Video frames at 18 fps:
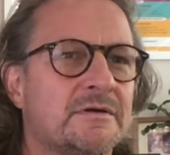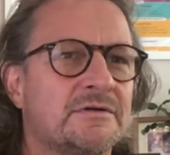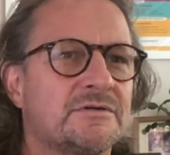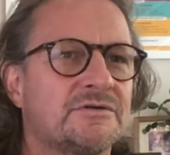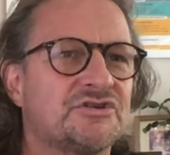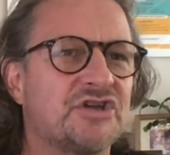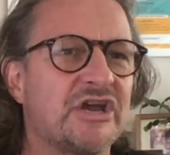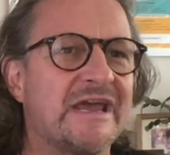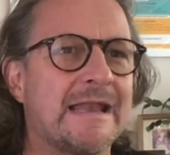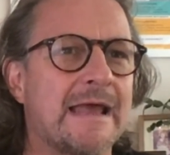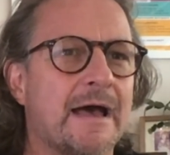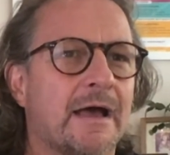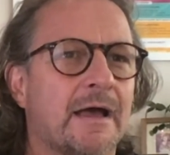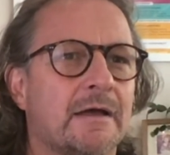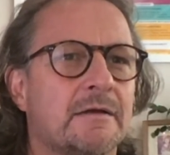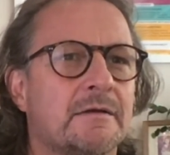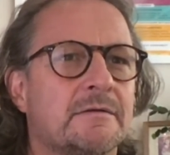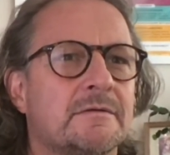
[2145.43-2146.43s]
Sheila.
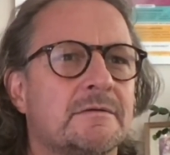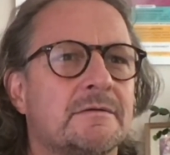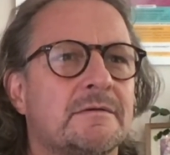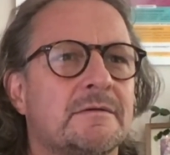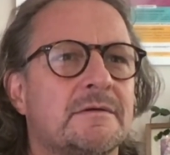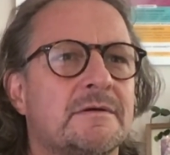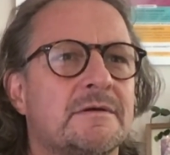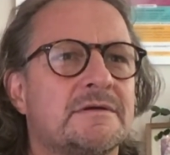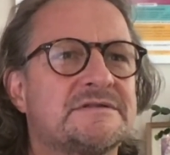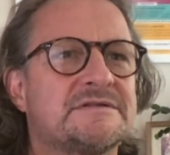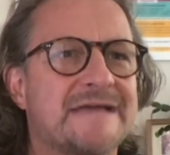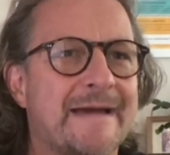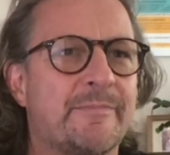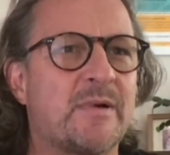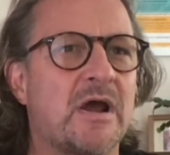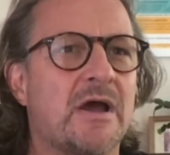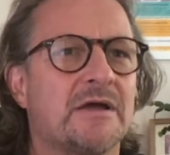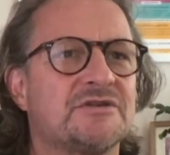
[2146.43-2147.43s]

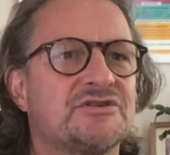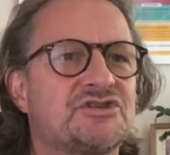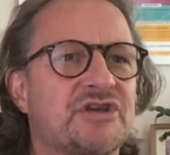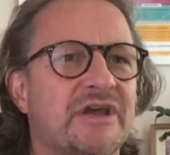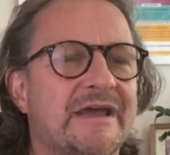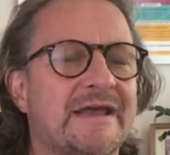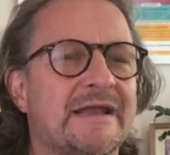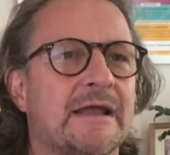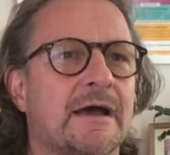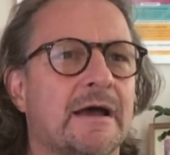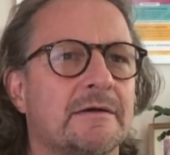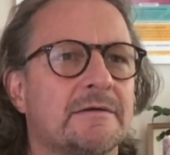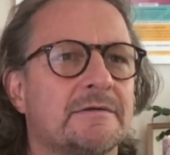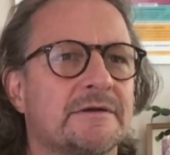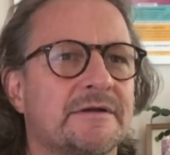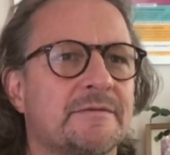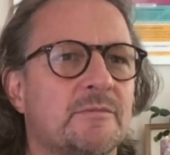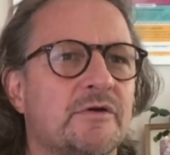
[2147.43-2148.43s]
Deborah and Sheila.
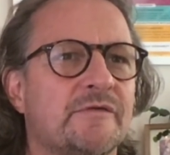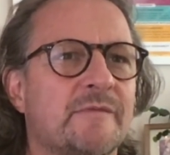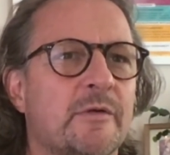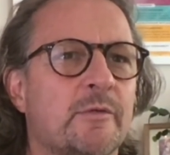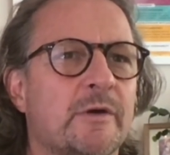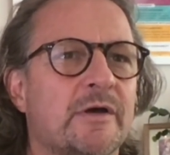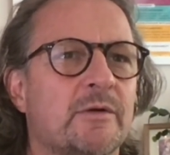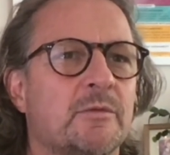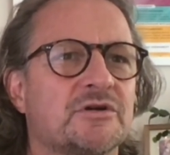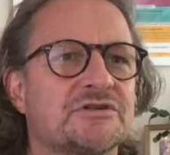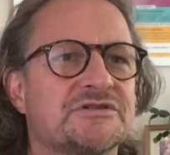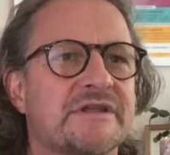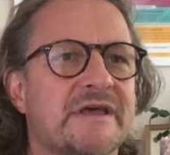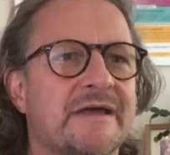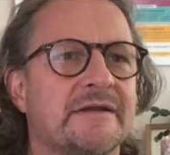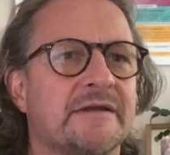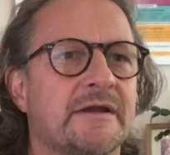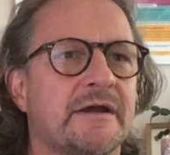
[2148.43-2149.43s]
I didn't move my wheel much
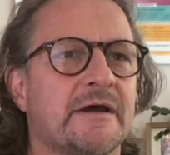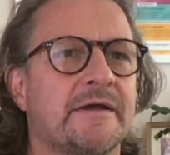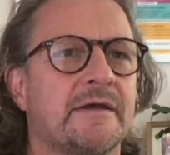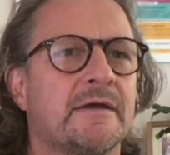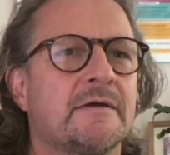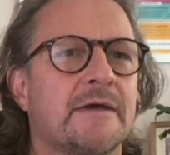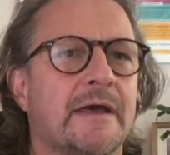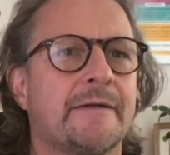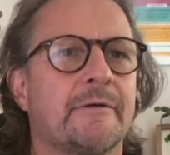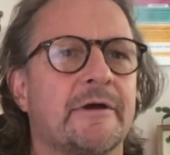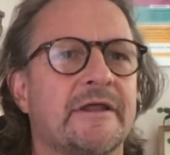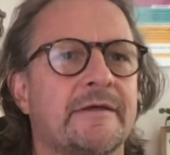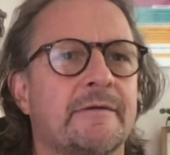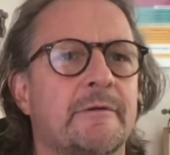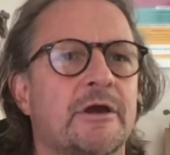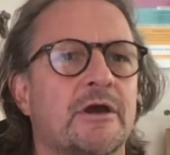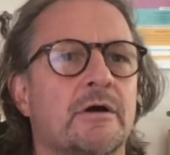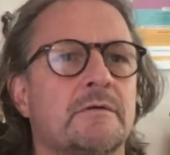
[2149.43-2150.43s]
then, did I? Anyway,
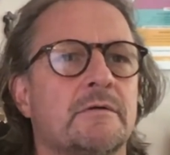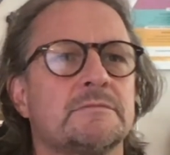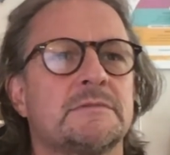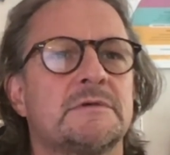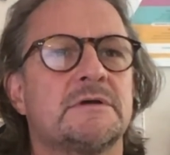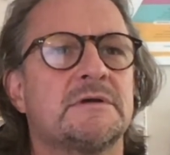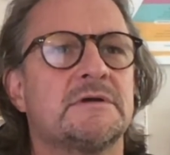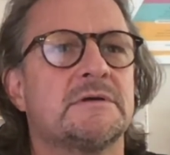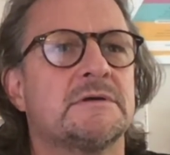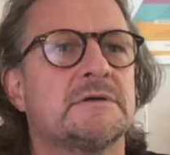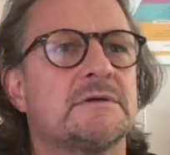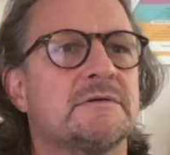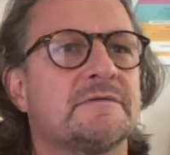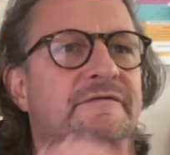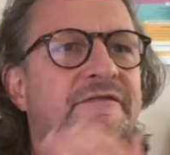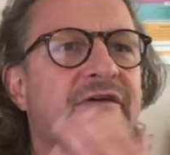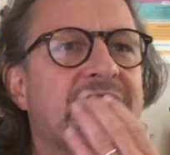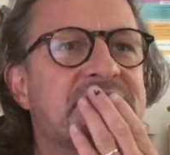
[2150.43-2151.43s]
there we go.
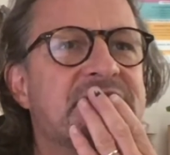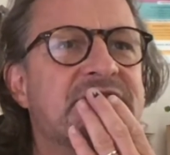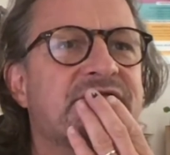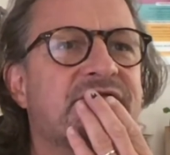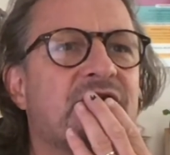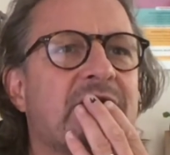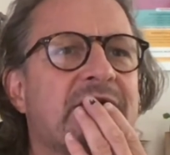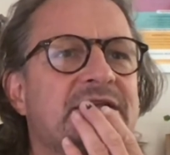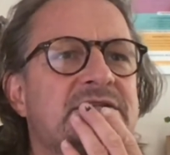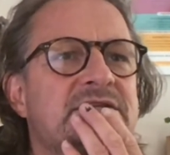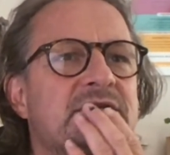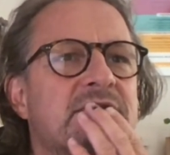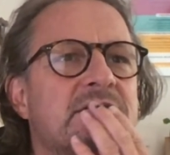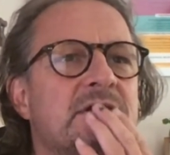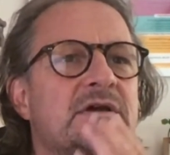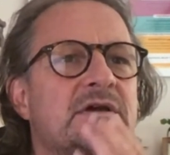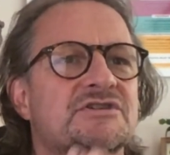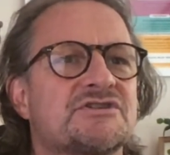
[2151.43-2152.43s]
Fate is fate.
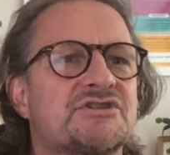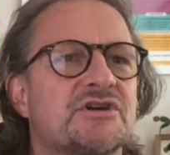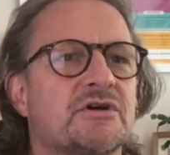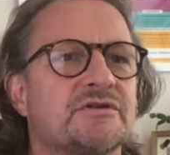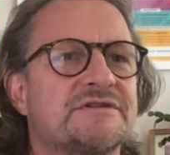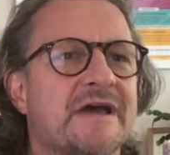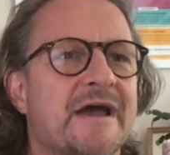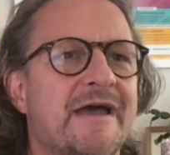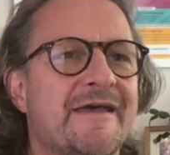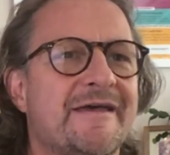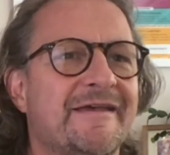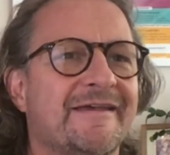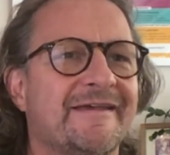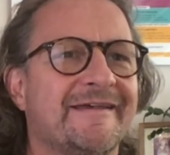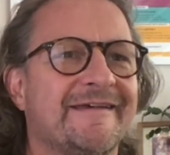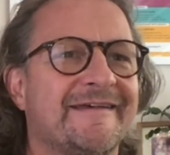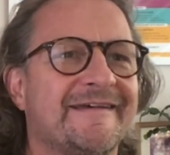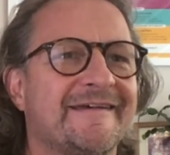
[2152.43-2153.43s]
So
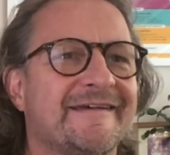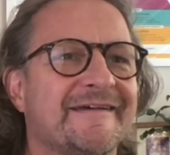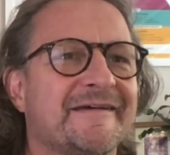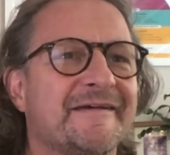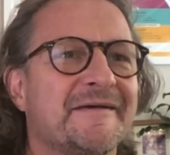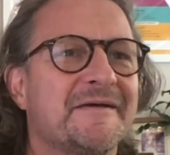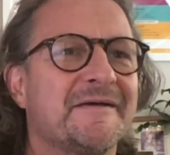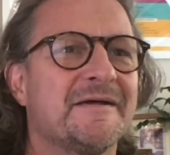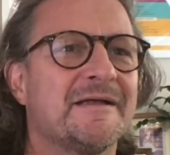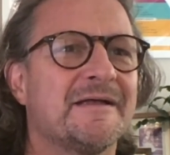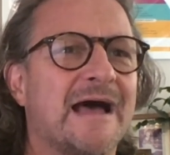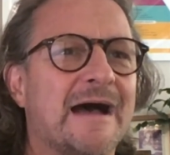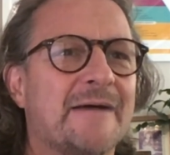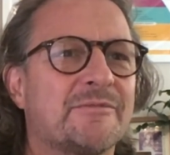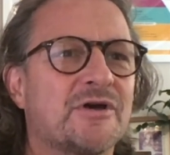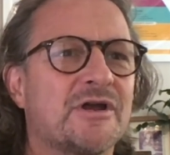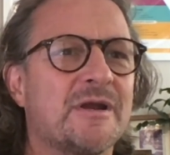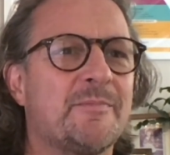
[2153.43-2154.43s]

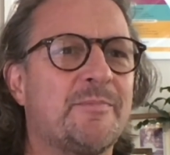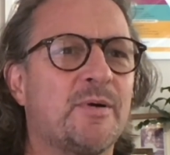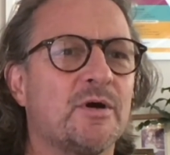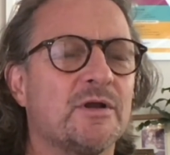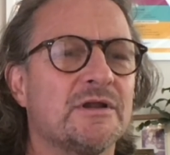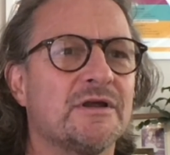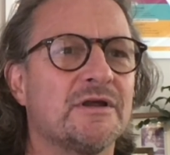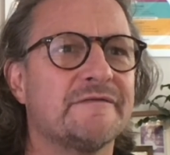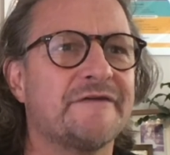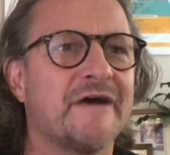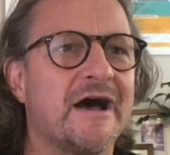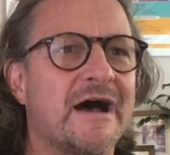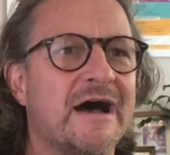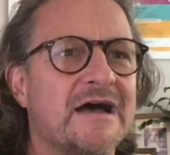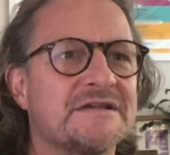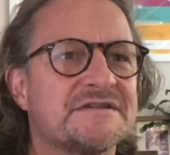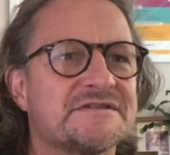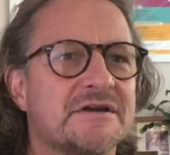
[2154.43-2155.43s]
I'm going to put love
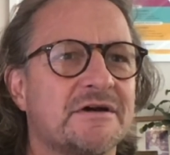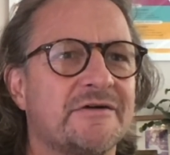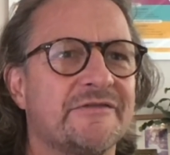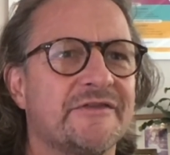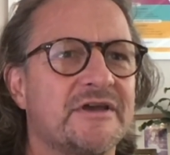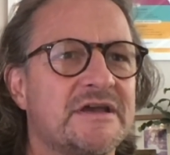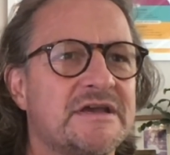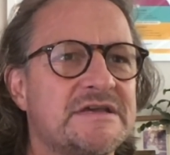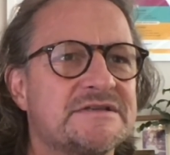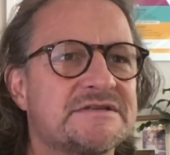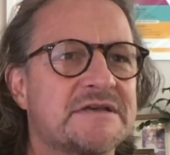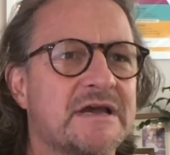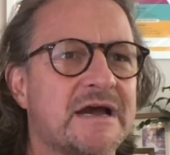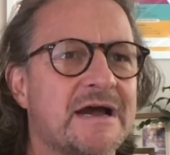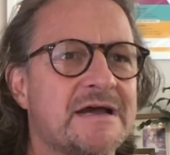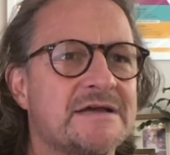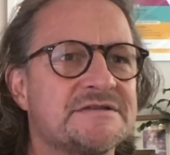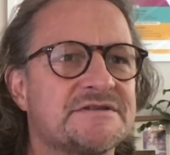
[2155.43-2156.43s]
hearts on these,
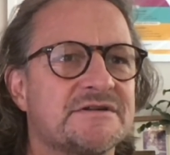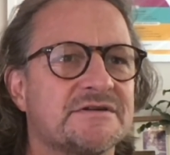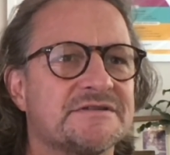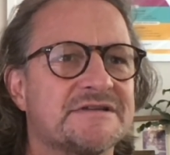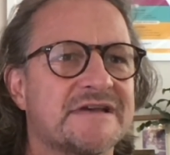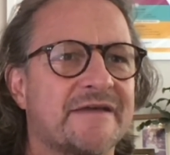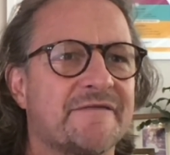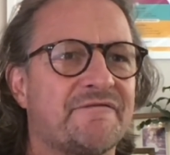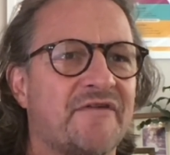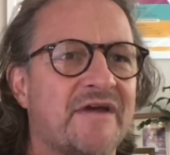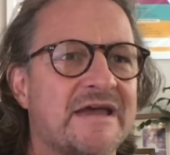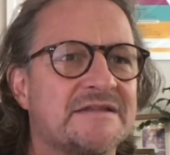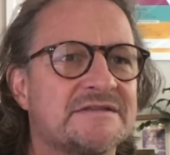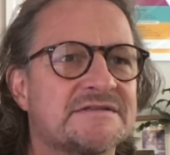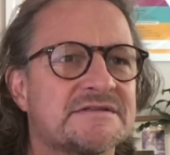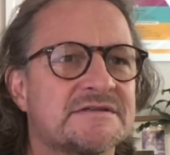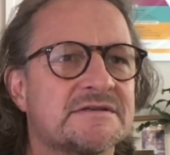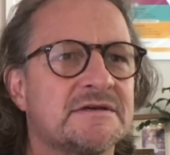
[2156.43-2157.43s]
guys. Don't take
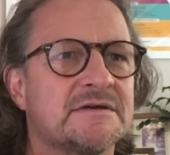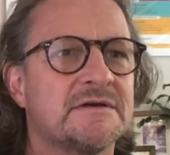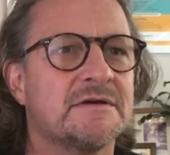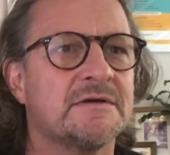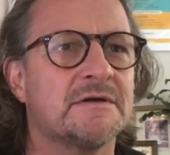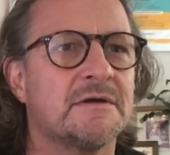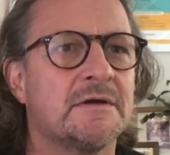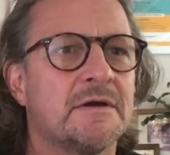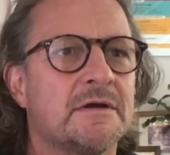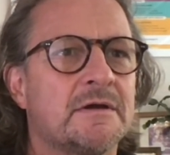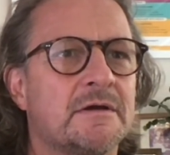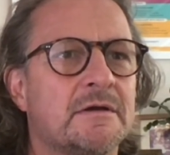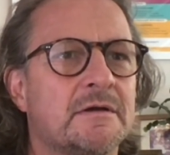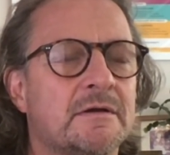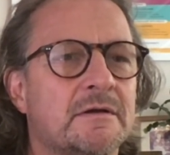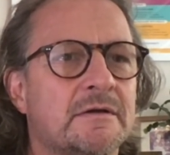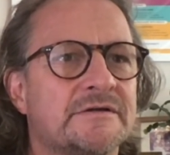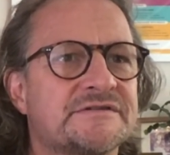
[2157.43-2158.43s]
offence.
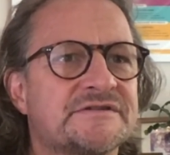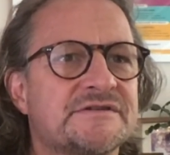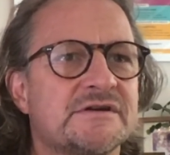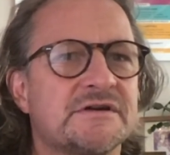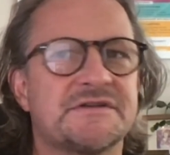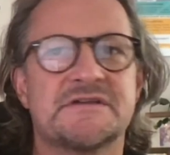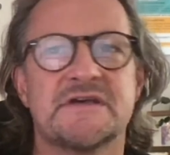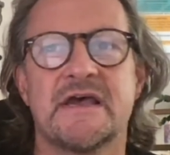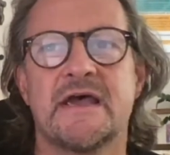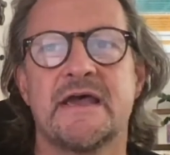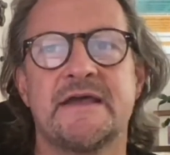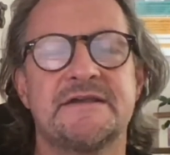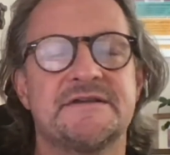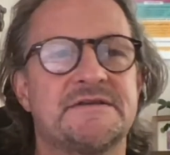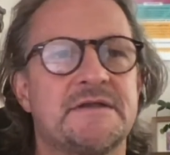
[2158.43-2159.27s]
It's not a